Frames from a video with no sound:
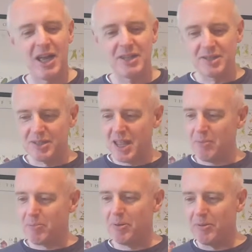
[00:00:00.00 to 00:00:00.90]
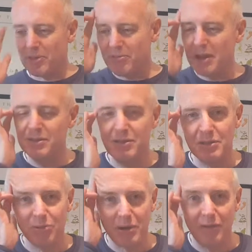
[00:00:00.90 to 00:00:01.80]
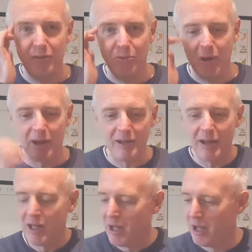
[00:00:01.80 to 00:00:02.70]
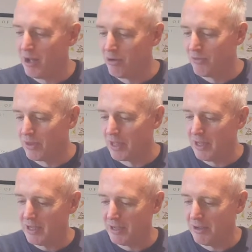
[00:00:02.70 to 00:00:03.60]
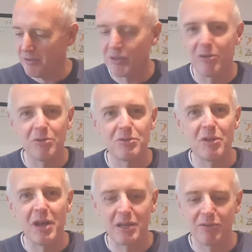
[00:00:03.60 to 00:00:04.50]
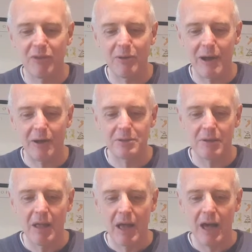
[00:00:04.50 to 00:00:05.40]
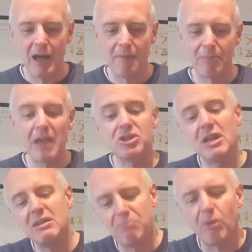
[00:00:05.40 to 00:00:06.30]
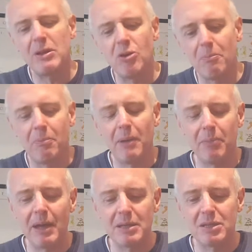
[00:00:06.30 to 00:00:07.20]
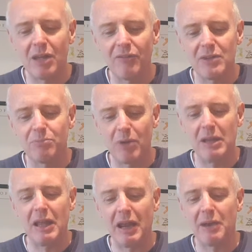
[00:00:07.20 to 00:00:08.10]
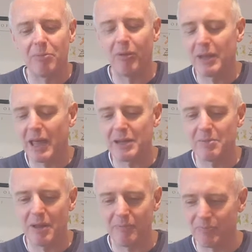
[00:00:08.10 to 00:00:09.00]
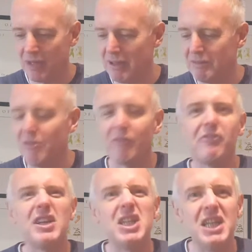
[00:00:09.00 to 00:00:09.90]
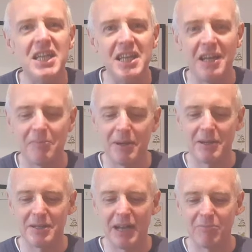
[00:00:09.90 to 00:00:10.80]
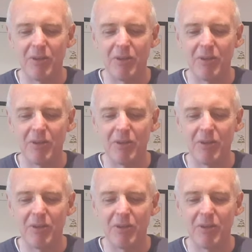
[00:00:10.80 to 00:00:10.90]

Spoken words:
sip the rest of this wonderful wine over the course of the next few hours. Actually, probably not by itself. It's pretty. I'd probably get not fatigue, but